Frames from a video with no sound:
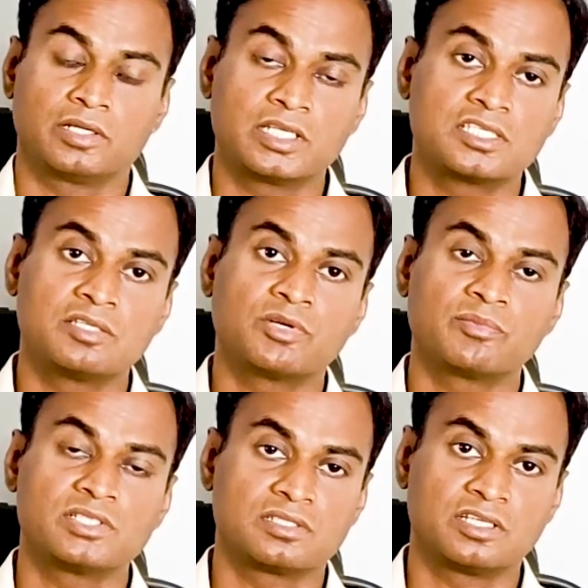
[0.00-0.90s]
Eczema
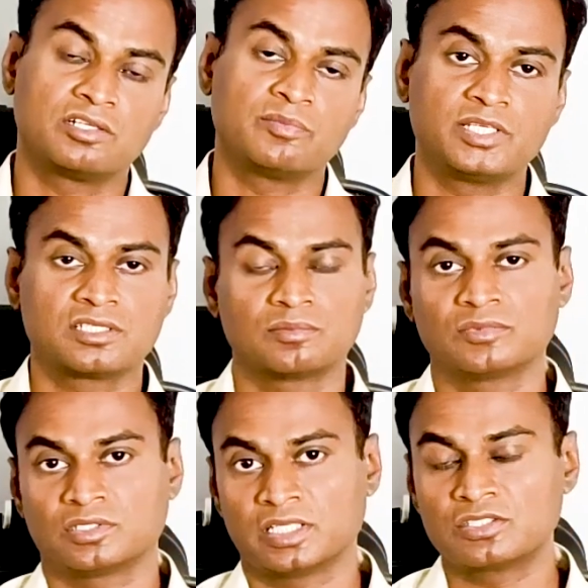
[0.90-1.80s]
means there will be
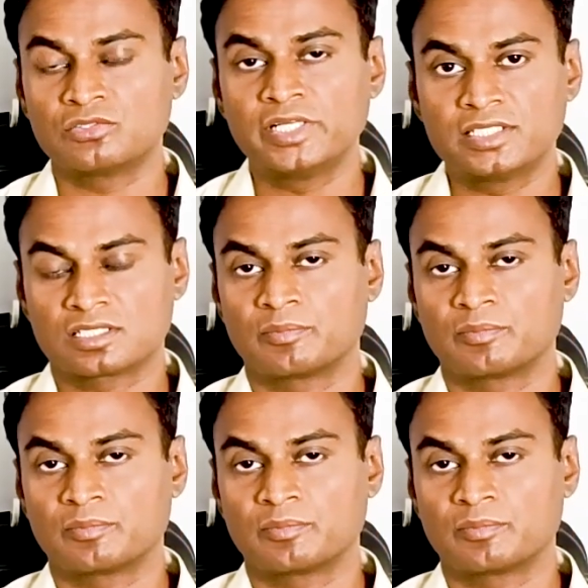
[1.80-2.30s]
some exudates